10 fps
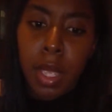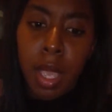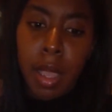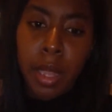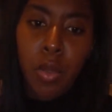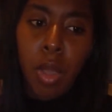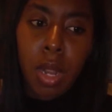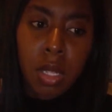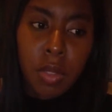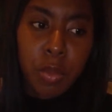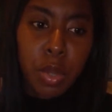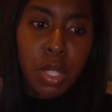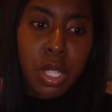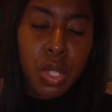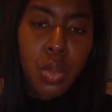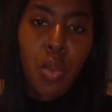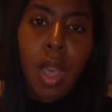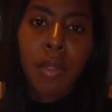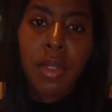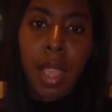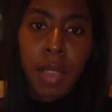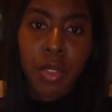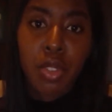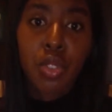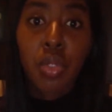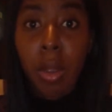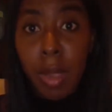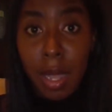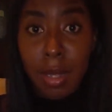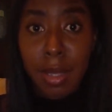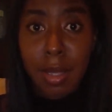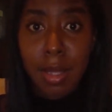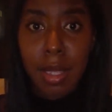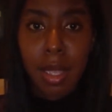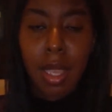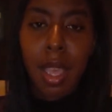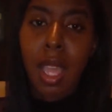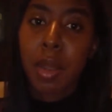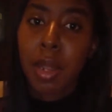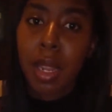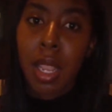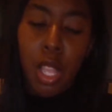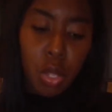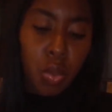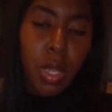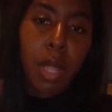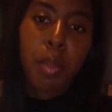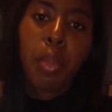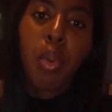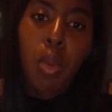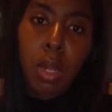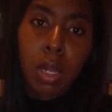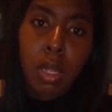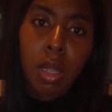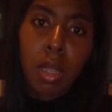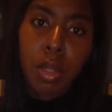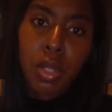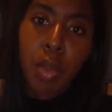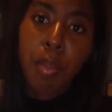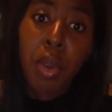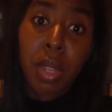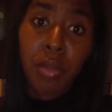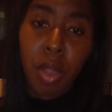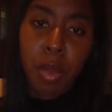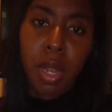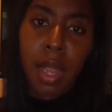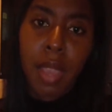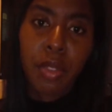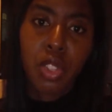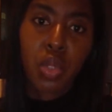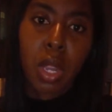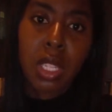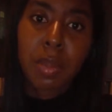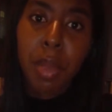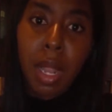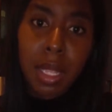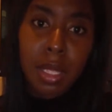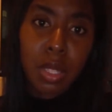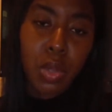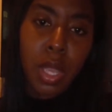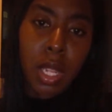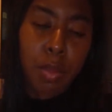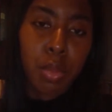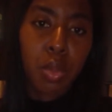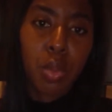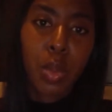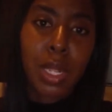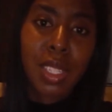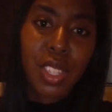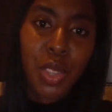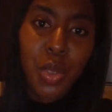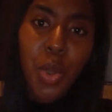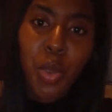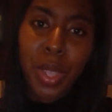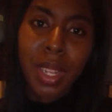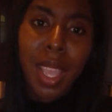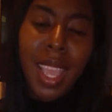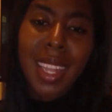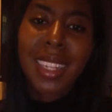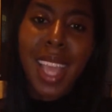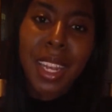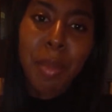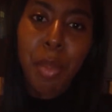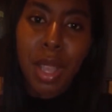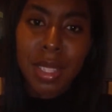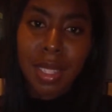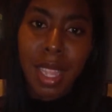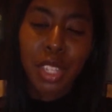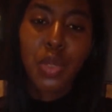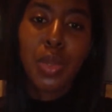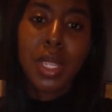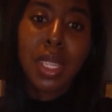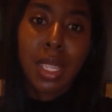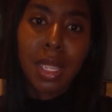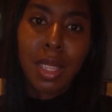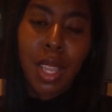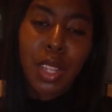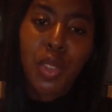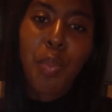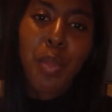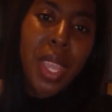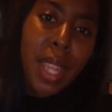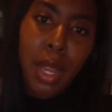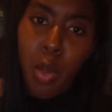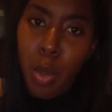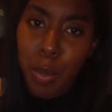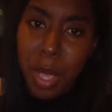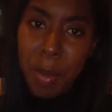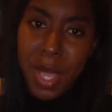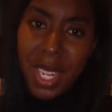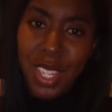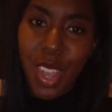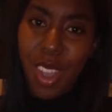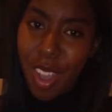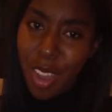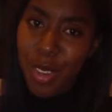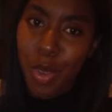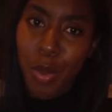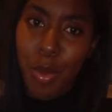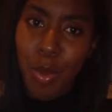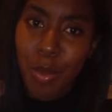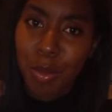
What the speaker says: I know a lot of persons who have life insurance, and you can pull some money from your life insurance policy to help you with securing that deposit that you need to make that down payment on your home.